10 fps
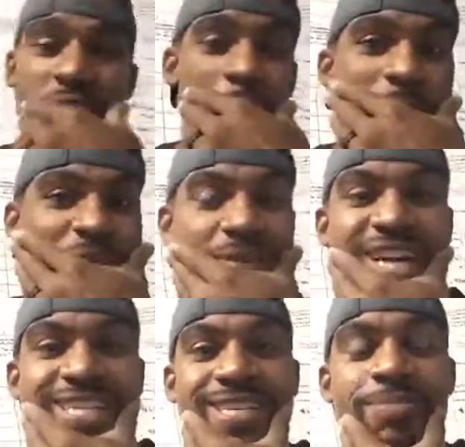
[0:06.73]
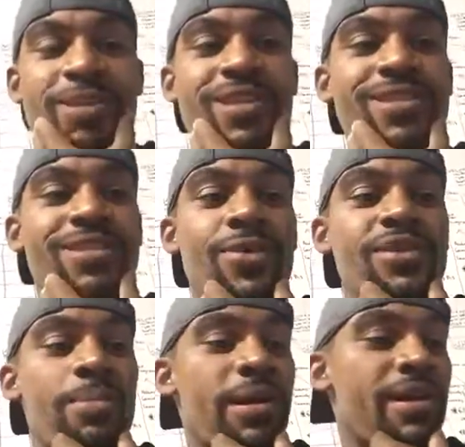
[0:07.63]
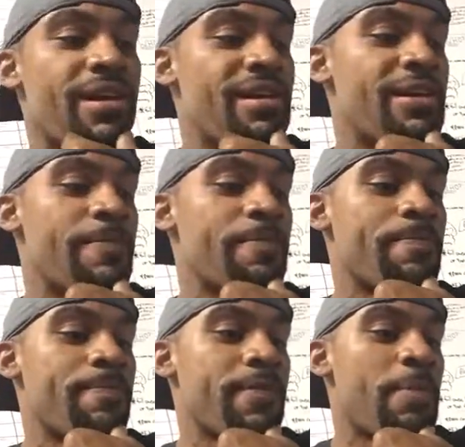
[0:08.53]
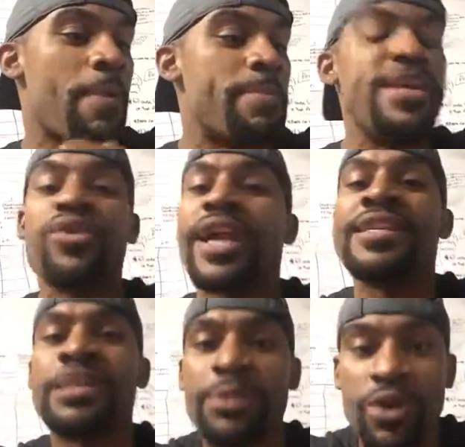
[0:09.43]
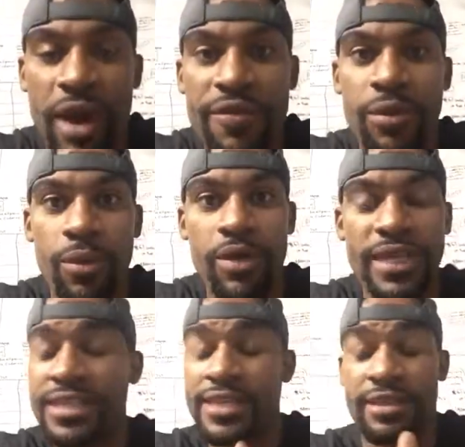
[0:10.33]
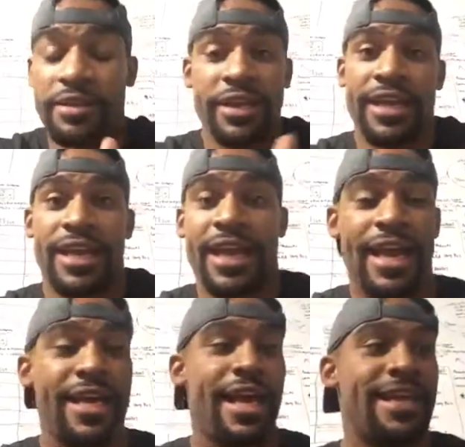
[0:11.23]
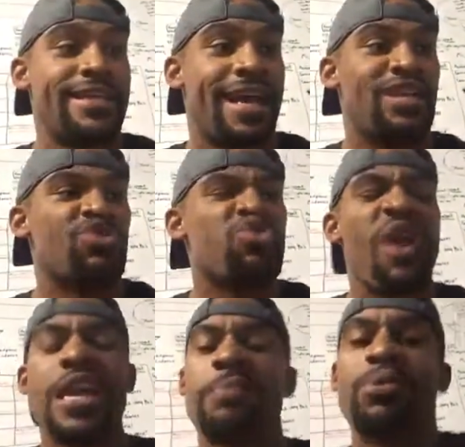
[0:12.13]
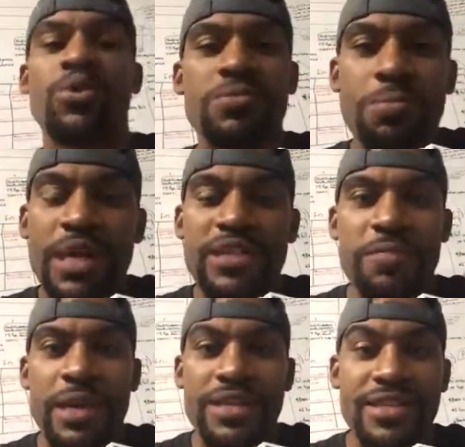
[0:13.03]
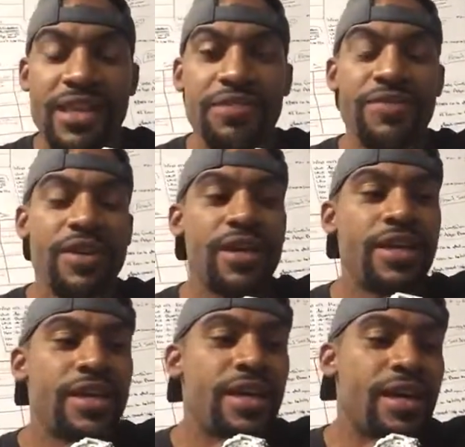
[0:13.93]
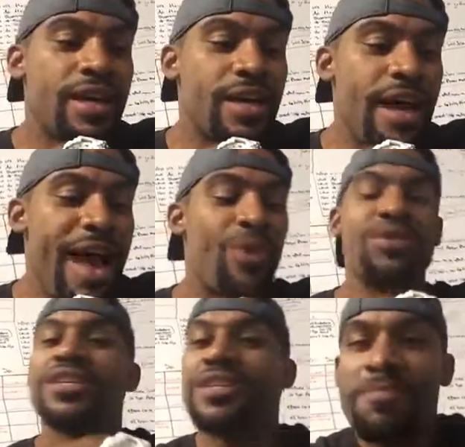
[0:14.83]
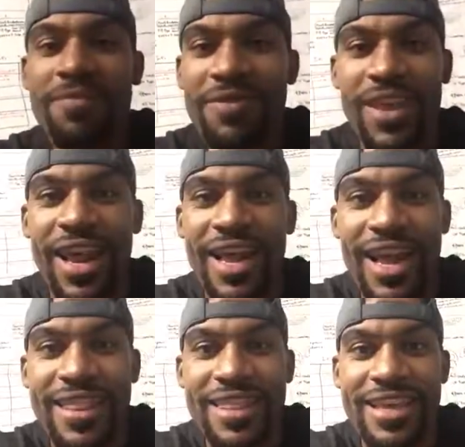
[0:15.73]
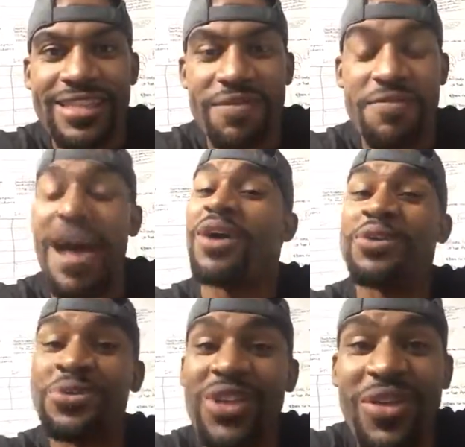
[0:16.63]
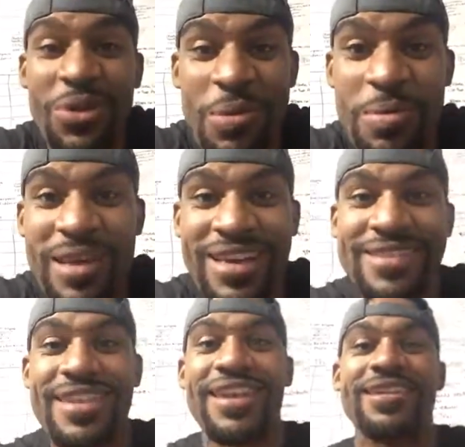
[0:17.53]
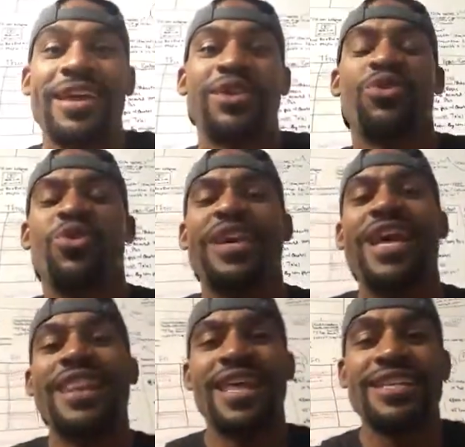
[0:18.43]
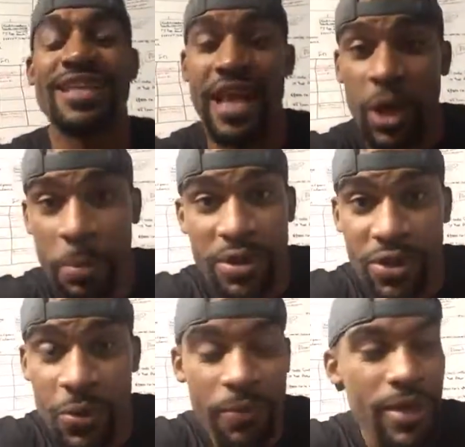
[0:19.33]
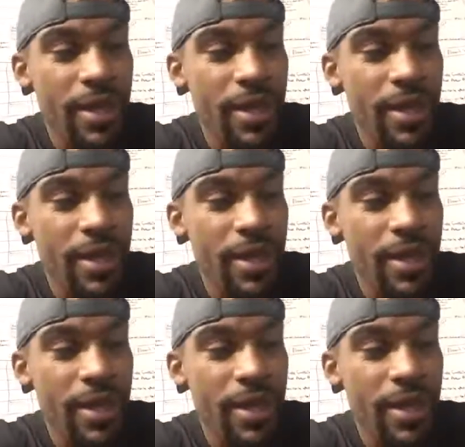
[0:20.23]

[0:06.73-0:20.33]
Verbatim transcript: I do a bunch of craziness, but it's it's always about uh about me creating something great for the world. That's that's literally it. Like I I, I try to pull as much of myself uh, out that I, I think is of value to other human beings and and create things that help you.